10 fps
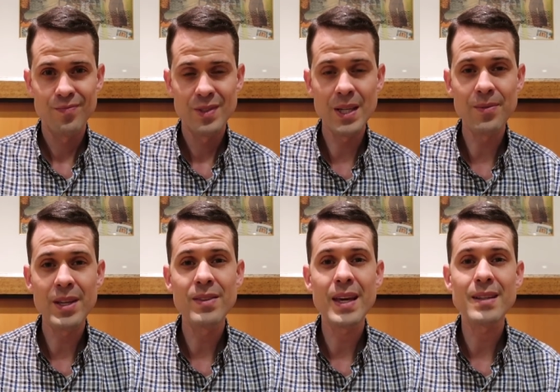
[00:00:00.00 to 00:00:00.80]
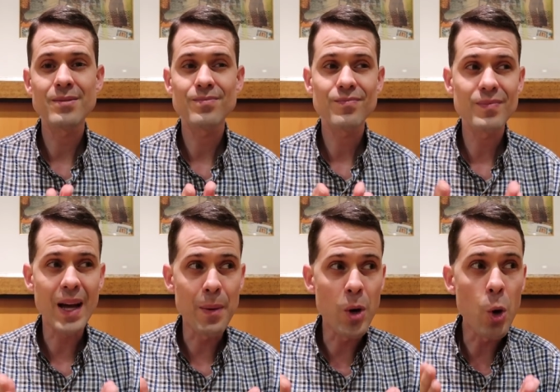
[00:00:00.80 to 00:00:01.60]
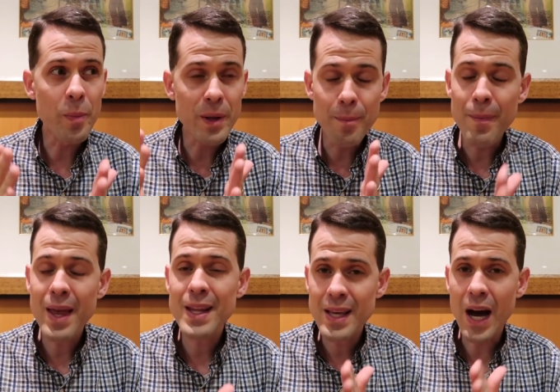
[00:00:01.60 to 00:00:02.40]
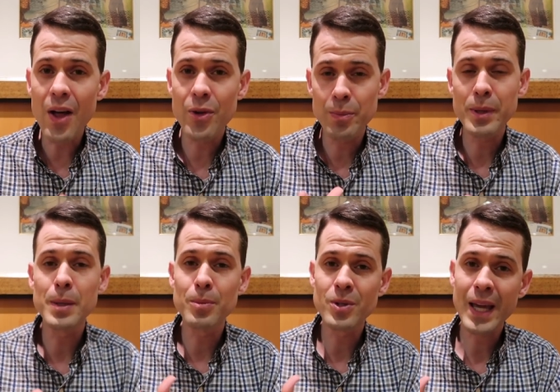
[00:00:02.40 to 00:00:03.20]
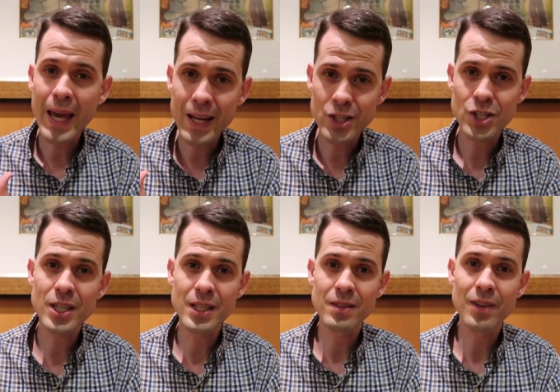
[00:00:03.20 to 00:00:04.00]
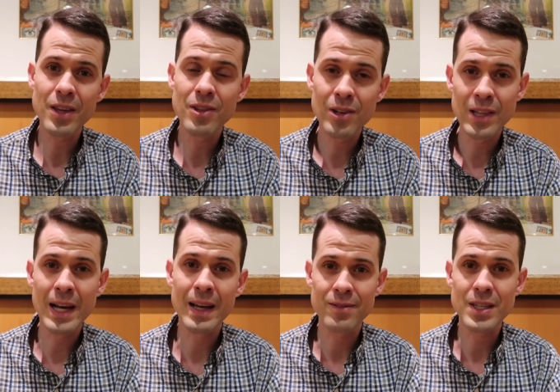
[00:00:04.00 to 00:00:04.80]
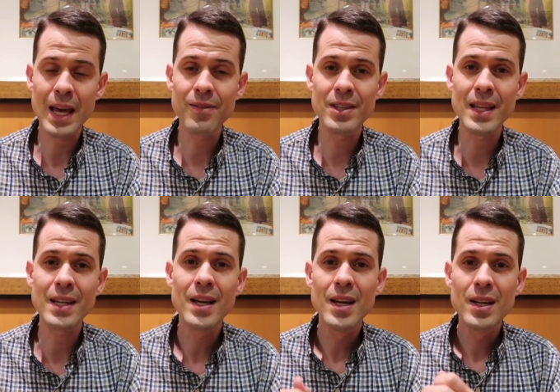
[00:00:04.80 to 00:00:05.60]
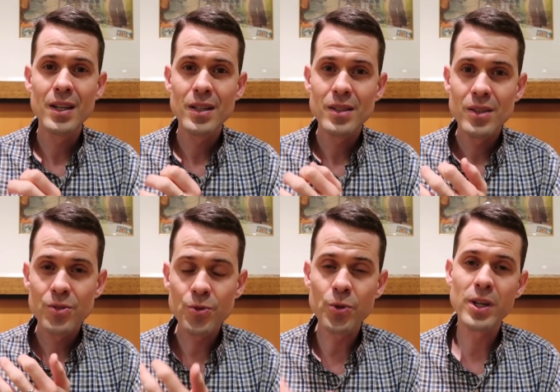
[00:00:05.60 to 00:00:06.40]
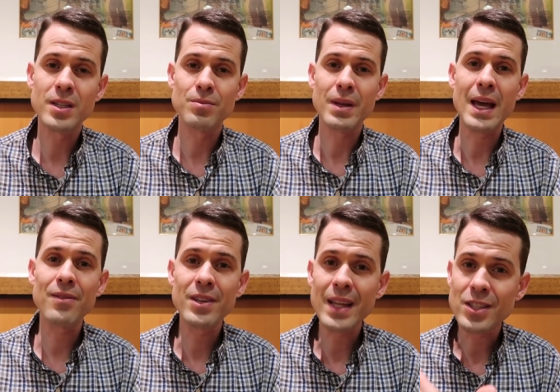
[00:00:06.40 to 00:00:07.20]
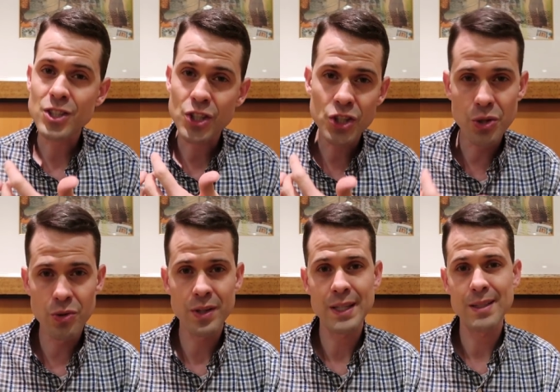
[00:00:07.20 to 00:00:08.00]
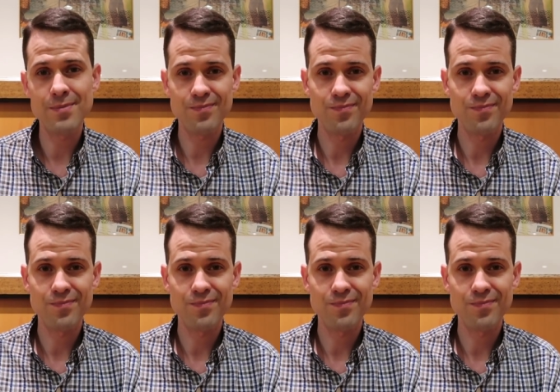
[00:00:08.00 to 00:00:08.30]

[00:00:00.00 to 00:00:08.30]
Something that I'm hoping many other people can achieve in their lives, having that freedom, having that security.